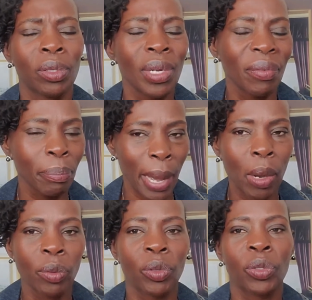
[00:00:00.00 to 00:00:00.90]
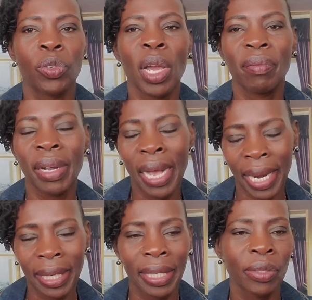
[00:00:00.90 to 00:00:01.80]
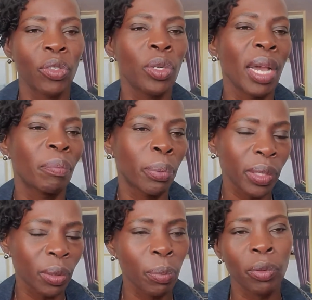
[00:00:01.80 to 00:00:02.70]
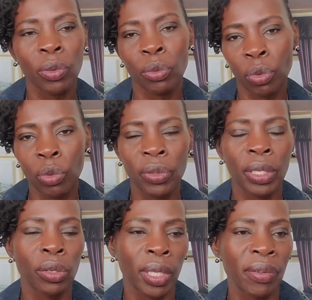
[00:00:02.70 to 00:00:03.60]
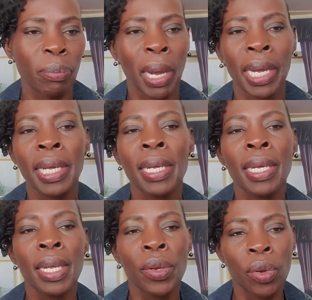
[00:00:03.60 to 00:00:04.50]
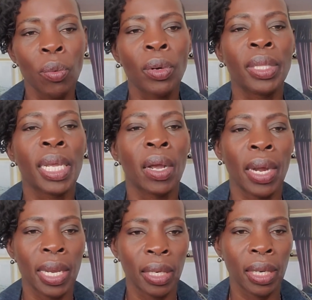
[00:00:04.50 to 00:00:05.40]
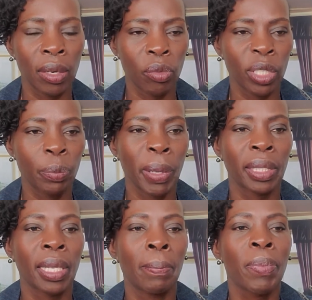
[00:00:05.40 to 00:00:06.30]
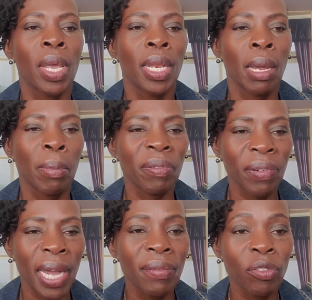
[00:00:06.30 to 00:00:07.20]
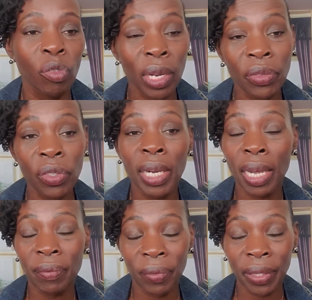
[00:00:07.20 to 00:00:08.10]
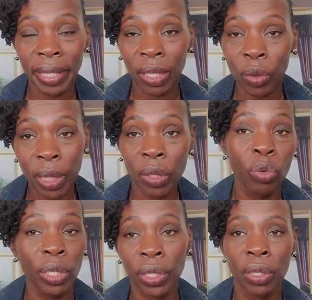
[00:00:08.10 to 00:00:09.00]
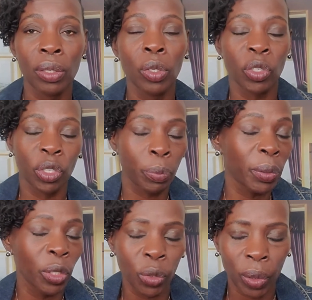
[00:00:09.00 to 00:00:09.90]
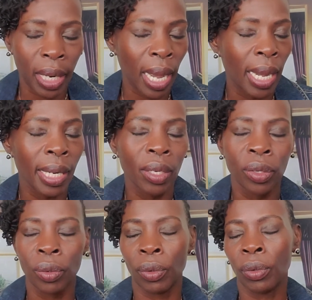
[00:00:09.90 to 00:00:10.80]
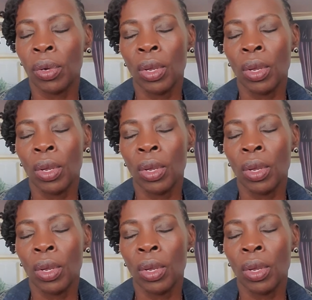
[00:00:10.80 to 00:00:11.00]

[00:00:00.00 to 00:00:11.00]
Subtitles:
have boundaries? Do you have guidelines? Do you have principles or rules that you live by? Know what they are and respect them. Number 5, trust your gut feeling, your intuition, your spiritual guide, your